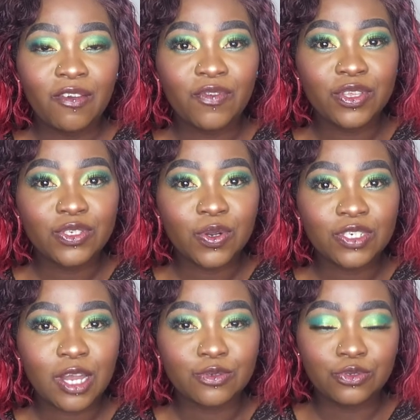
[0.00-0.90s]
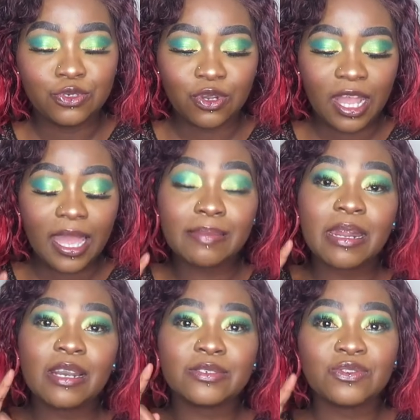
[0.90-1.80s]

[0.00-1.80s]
video on how to do your eyebrows,